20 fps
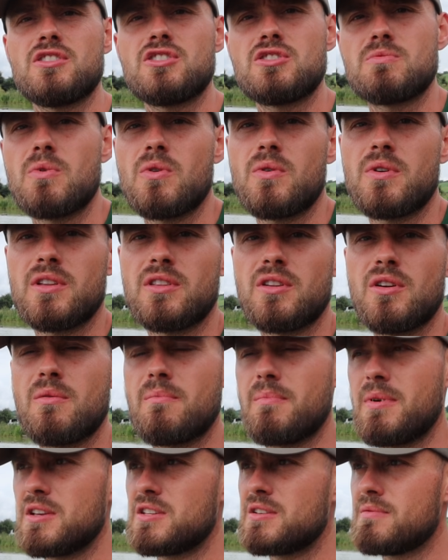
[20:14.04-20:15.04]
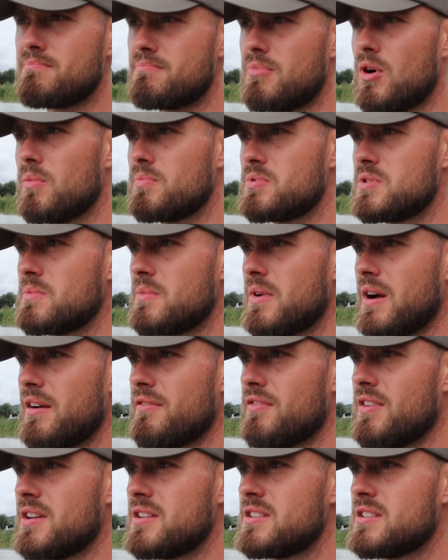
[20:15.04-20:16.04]
this morning, doing bits and bobs and what
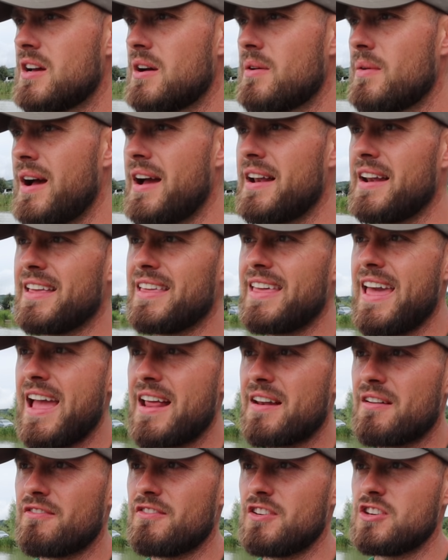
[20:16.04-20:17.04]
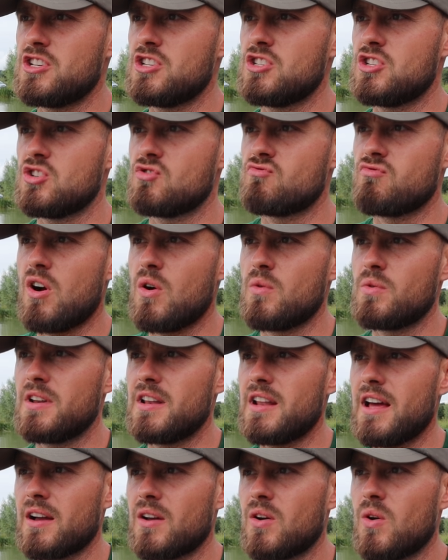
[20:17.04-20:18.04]
have you. So, and again, a fish has just rolled
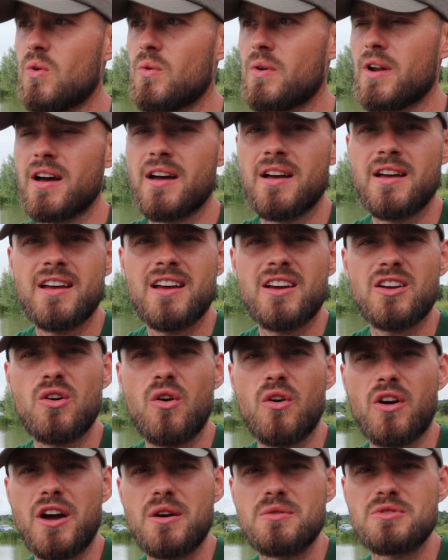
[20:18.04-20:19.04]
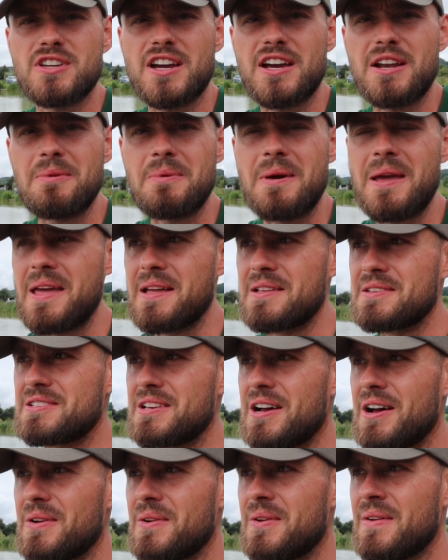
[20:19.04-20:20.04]
in that corner. Got to go and say to Ian.
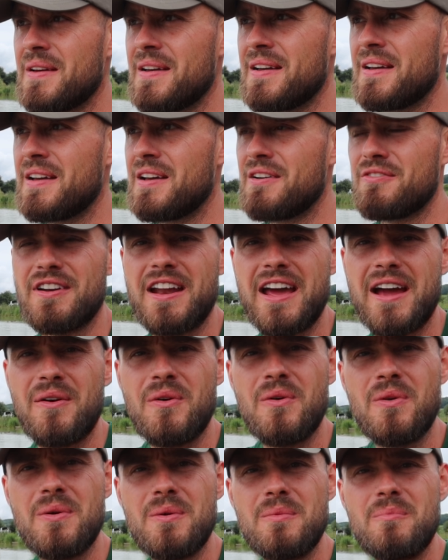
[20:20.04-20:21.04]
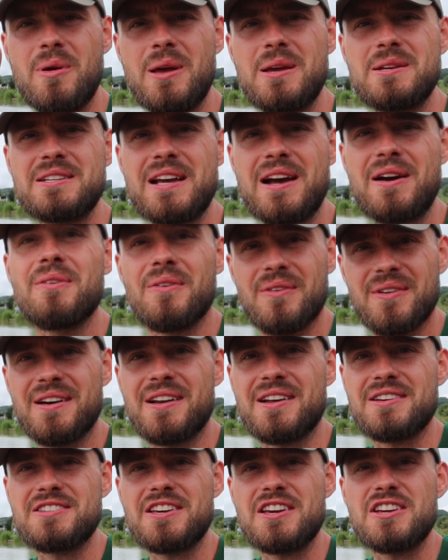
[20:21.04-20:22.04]
So for now, peace out,
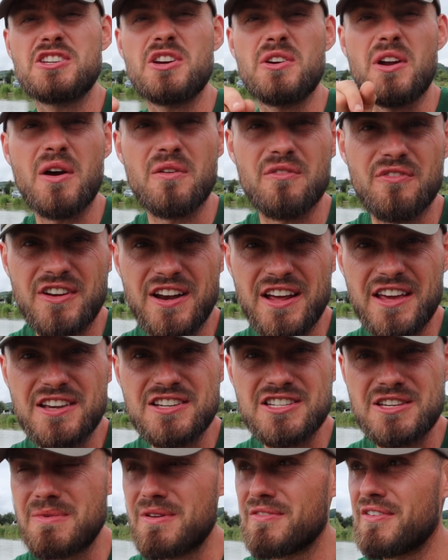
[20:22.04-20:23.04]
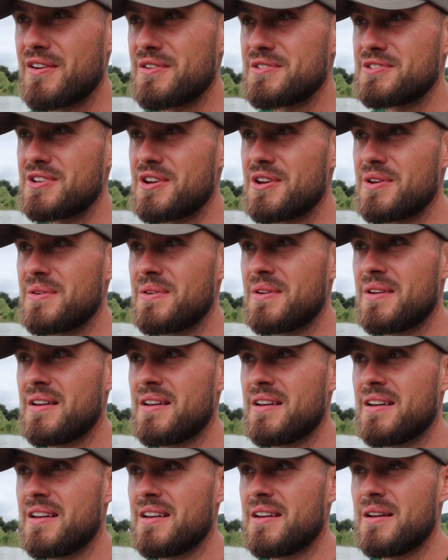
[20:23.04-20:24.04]
and I'll see you soon. Hopefully you see me very soon
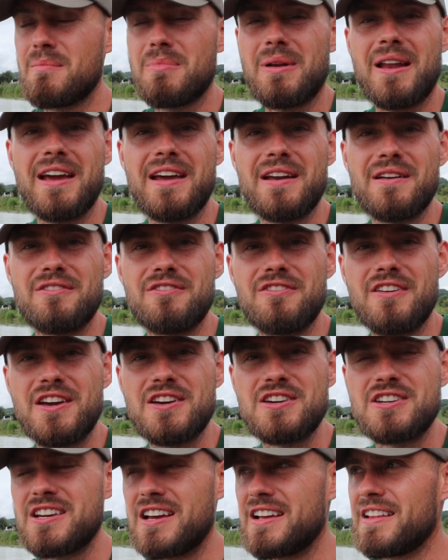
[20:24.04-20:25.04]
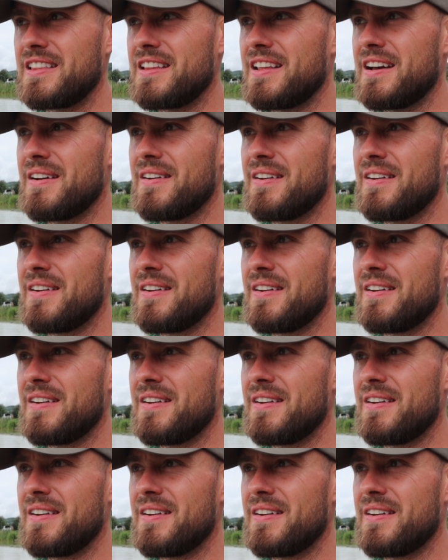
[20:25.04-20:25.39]
playing a fish and